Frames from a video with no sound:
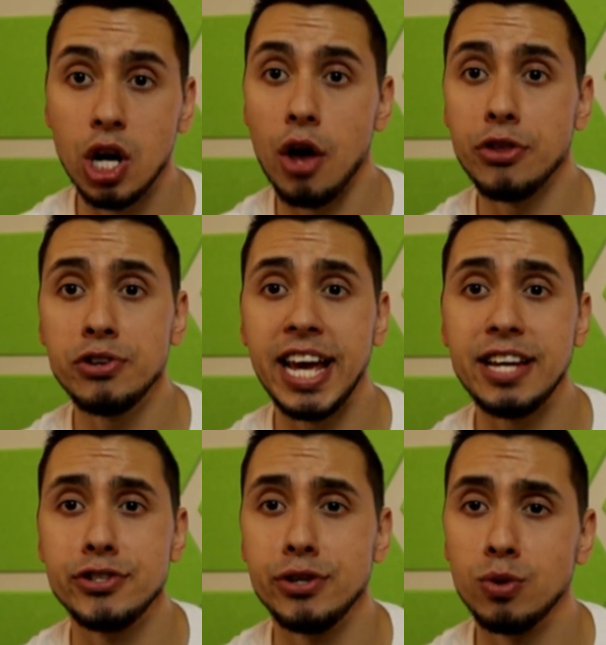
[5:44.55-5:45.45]
Other
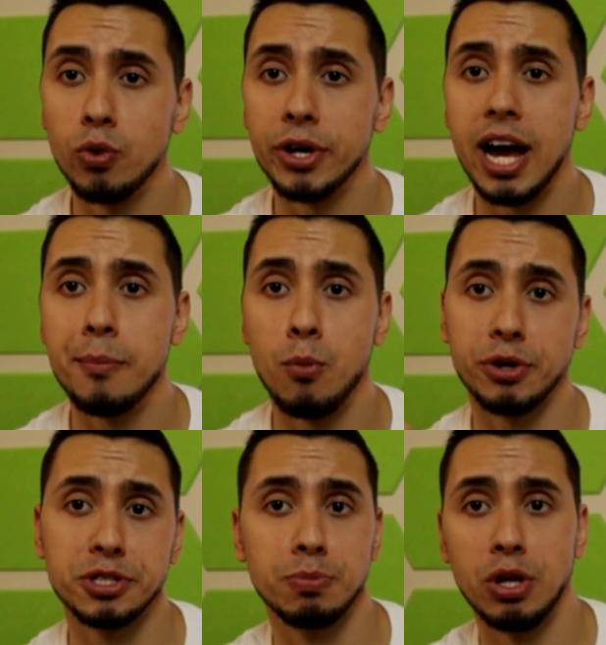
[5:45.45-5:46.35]
days you can work on more
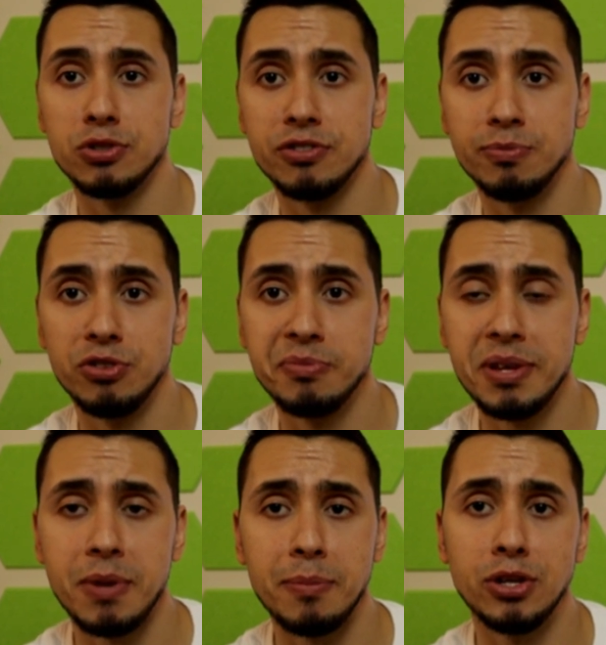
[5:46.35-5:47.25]
explosive
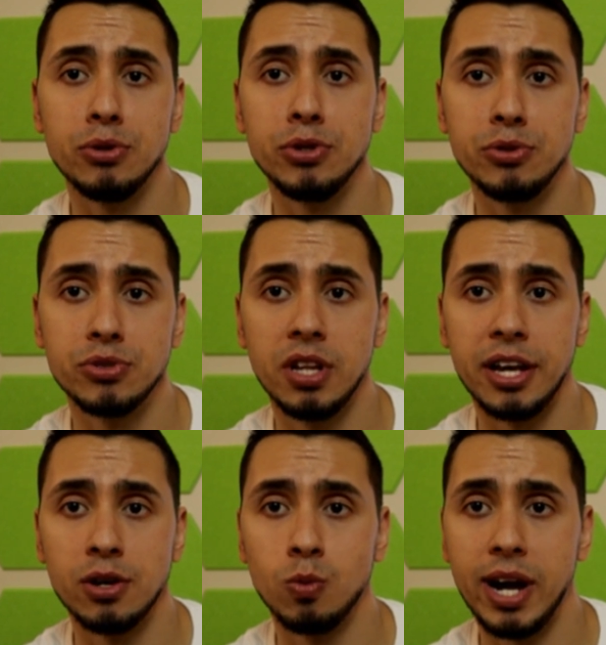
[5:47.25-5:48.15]
movement, maybe use
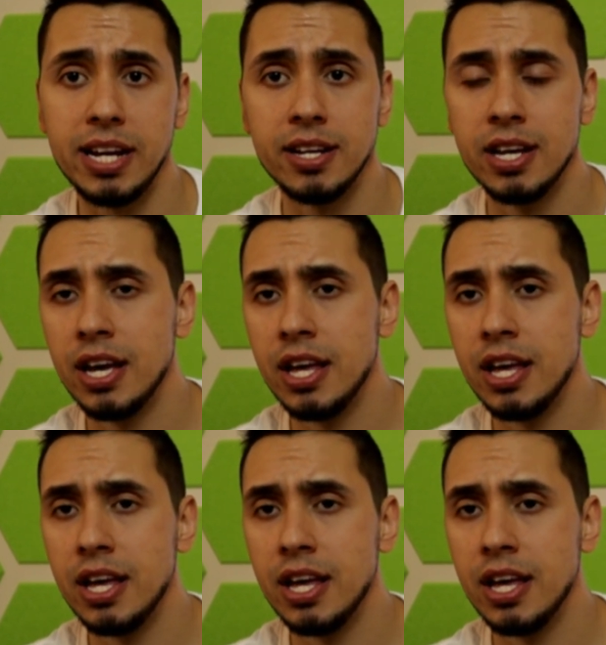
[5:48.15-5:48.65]
lighter weight.